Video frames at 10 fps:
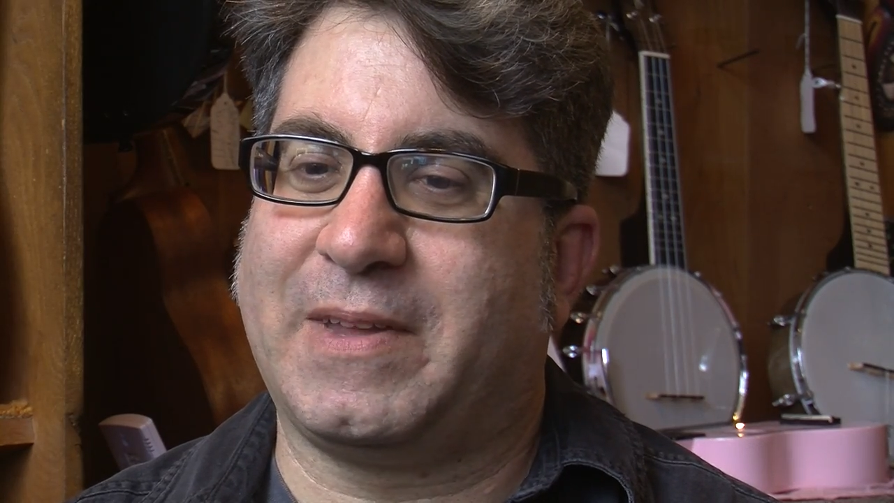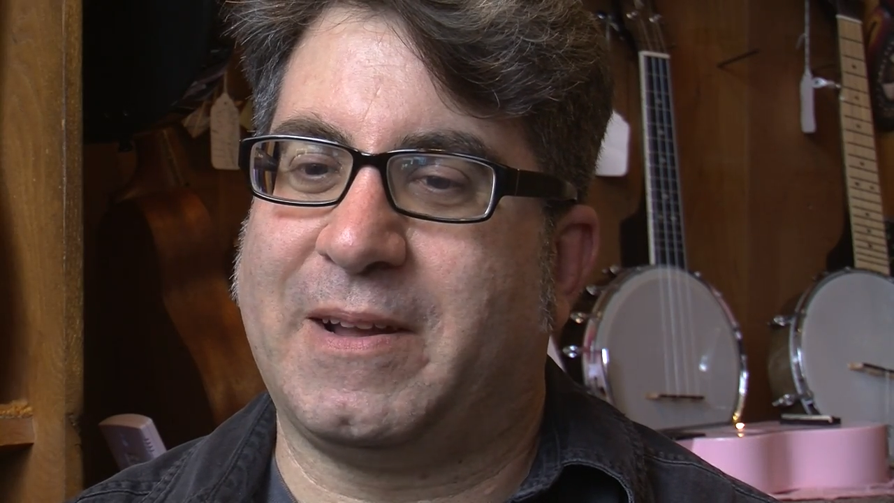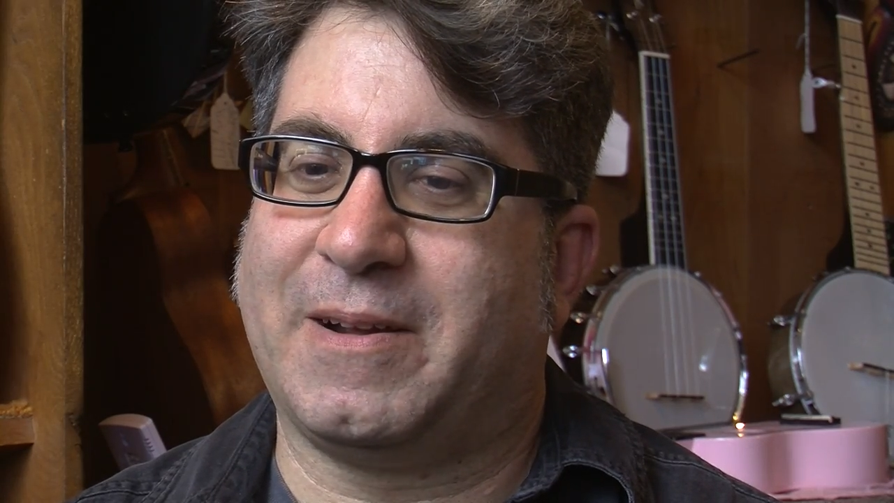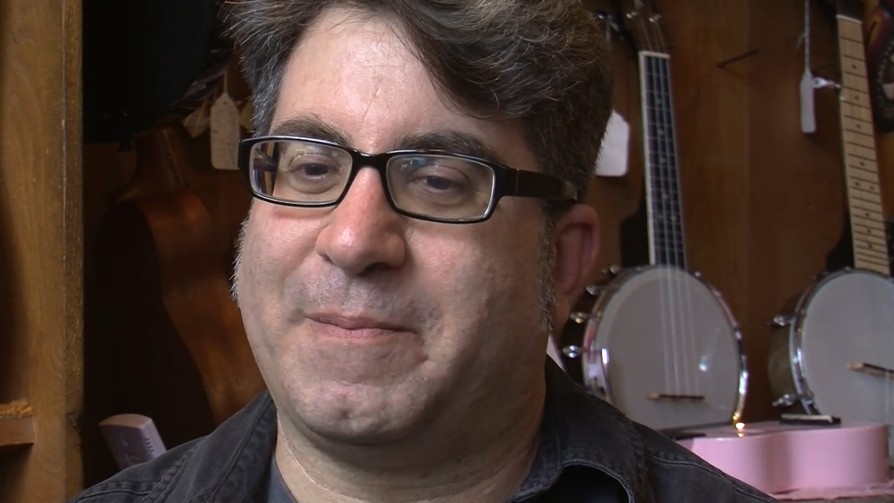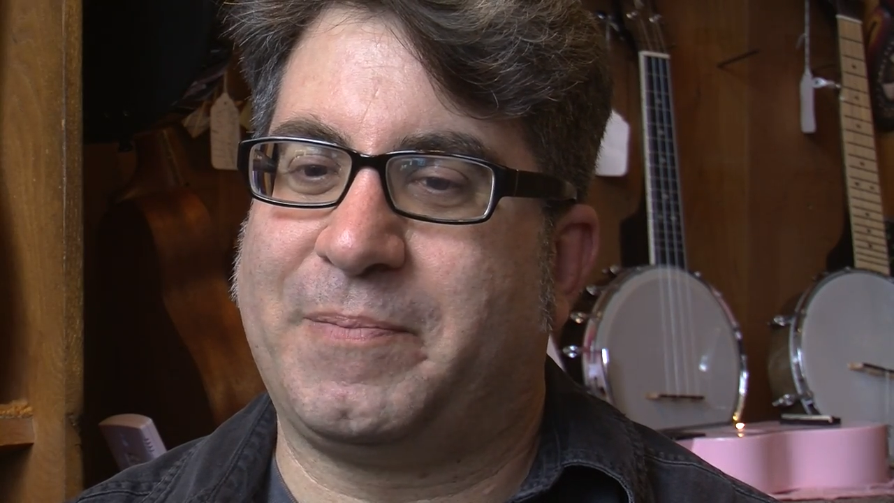
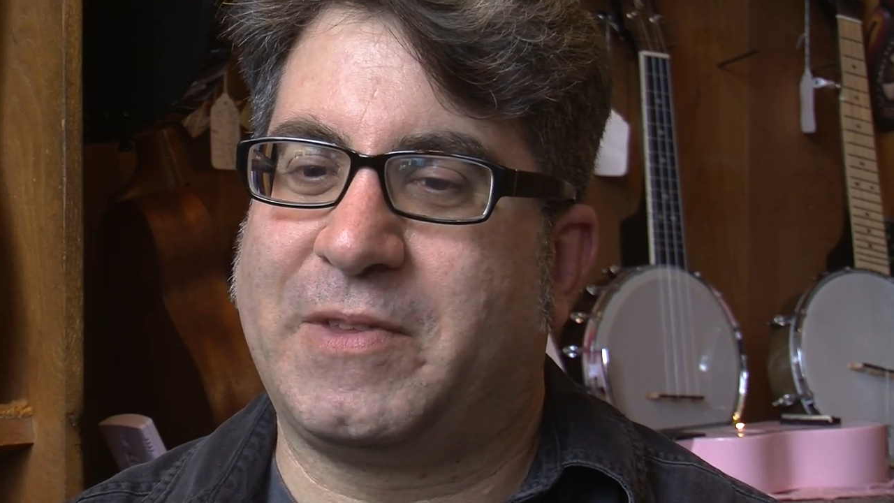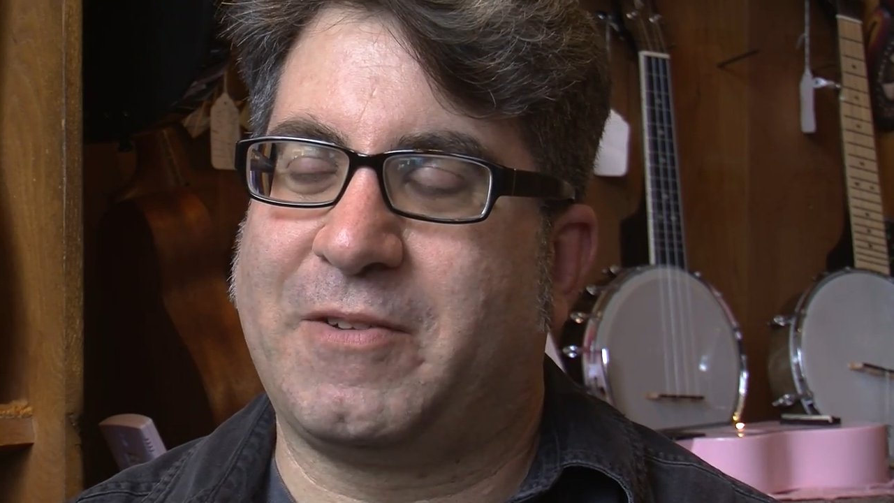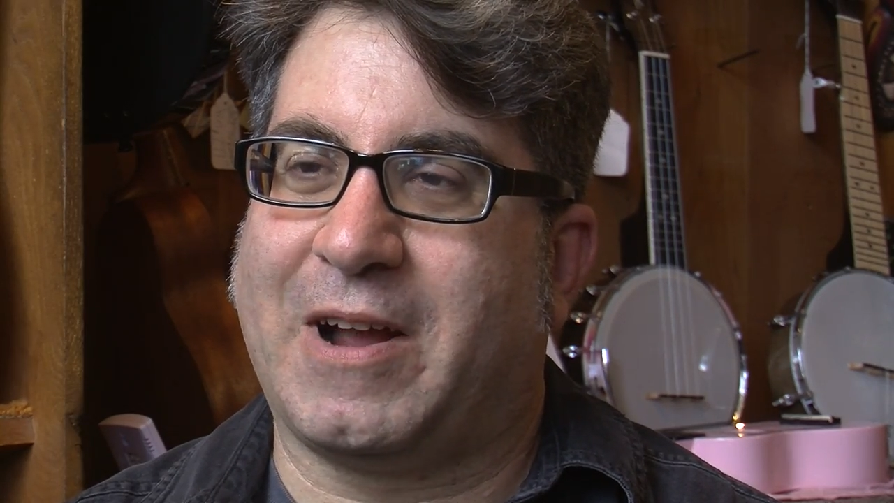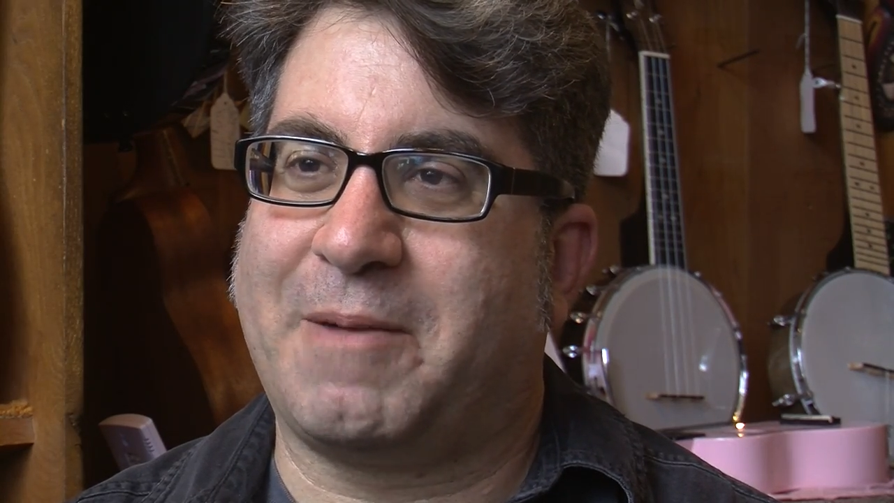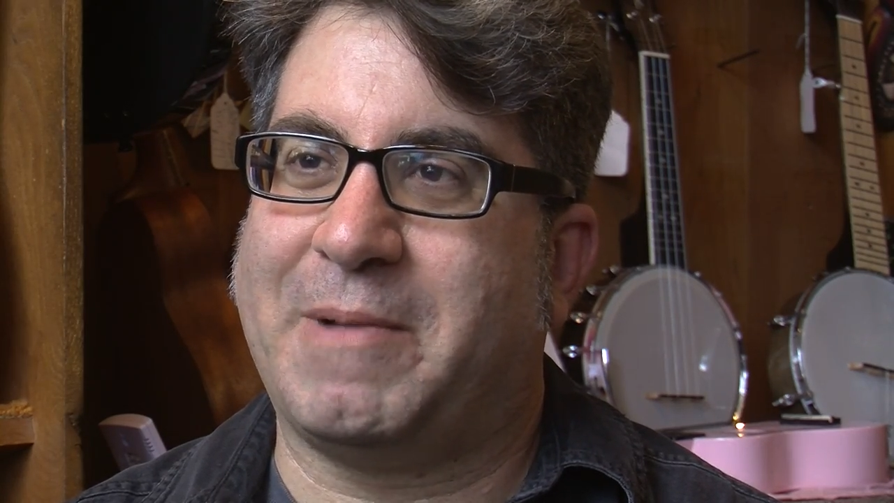um,
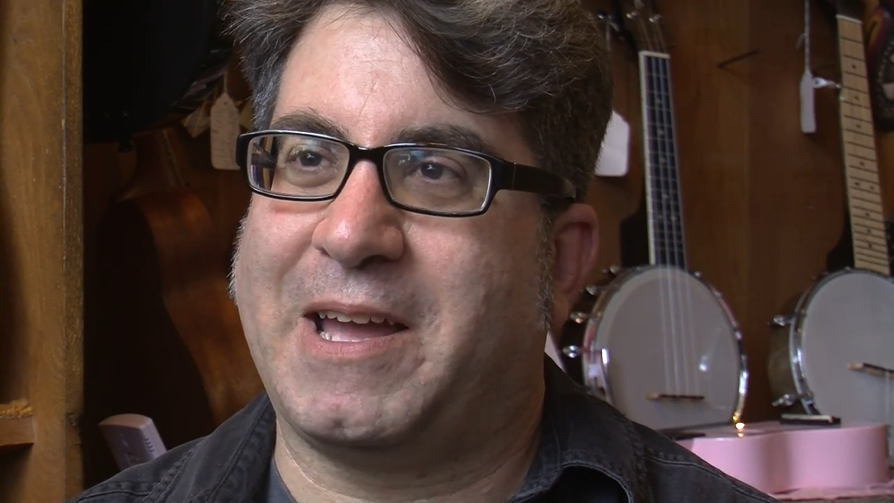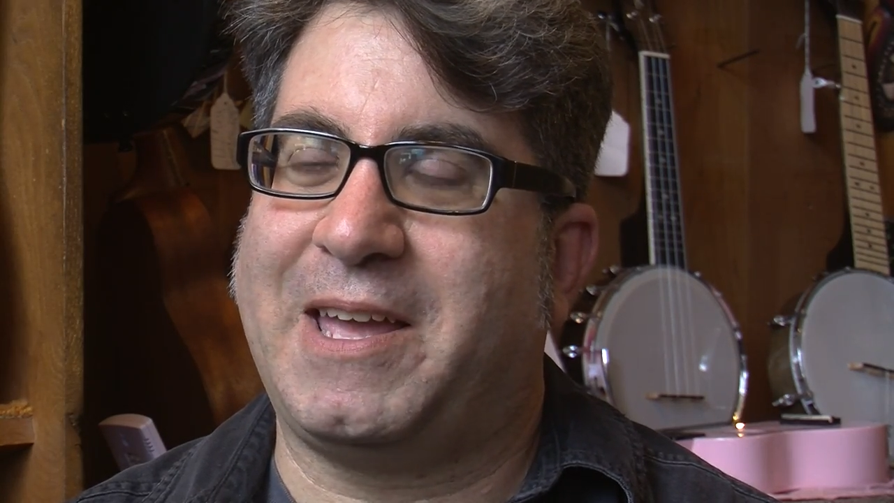drawing back,